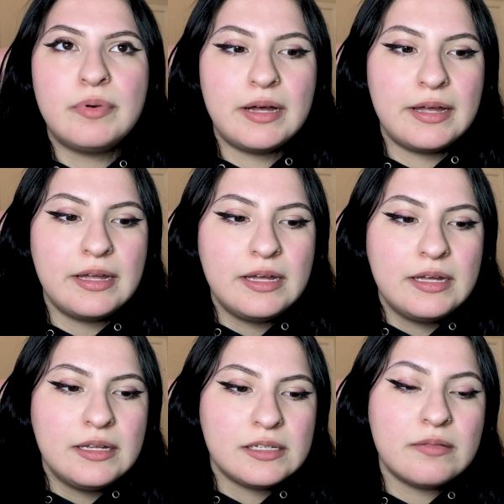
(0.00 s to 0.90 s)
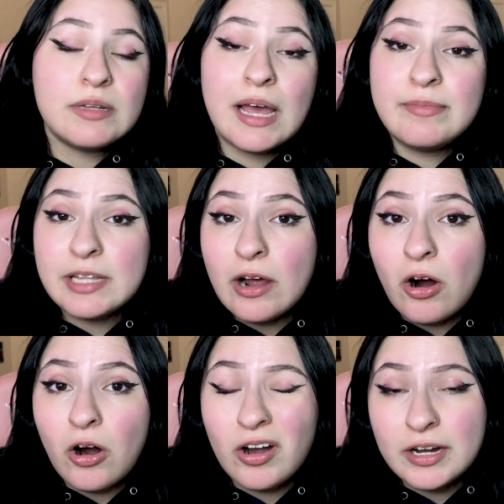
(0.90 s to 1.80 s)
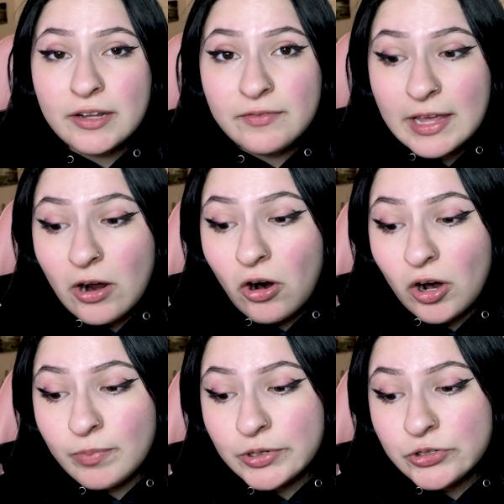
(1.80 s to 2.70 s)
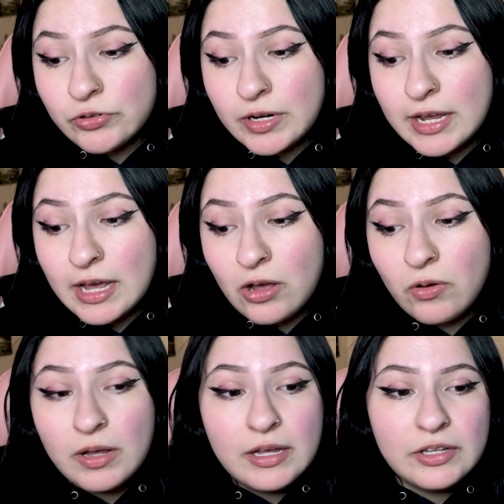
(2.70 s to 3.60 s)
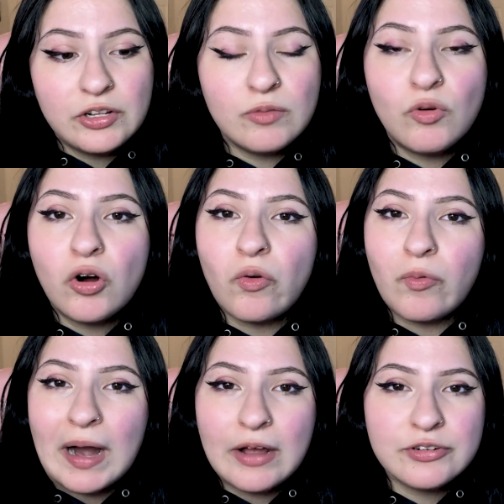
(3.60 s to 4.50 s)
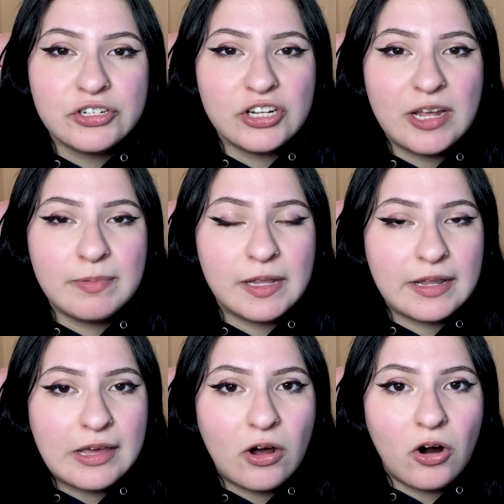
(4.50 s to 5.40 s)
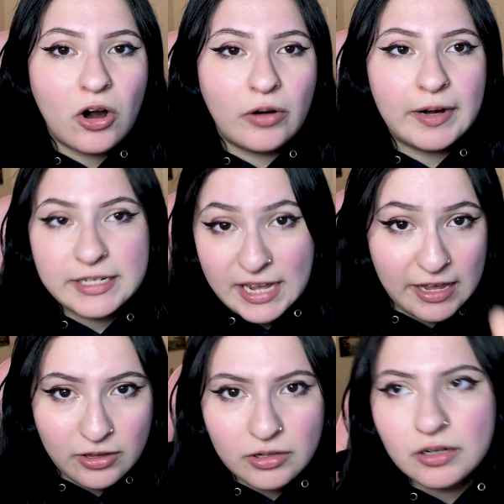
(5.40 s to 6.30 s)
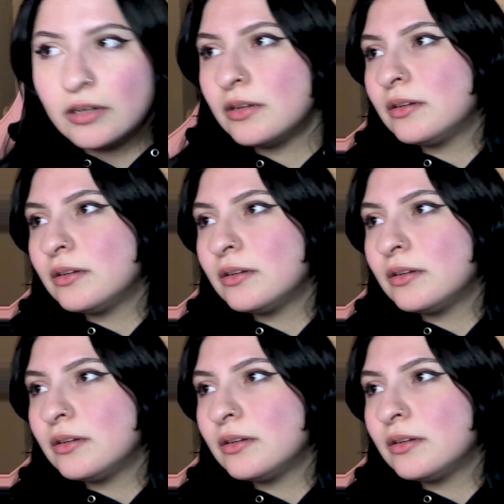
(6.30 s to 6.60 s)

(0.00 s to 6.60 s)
but sometimes they are, and if they are protruding out, they're more round shaped than they are rectangular.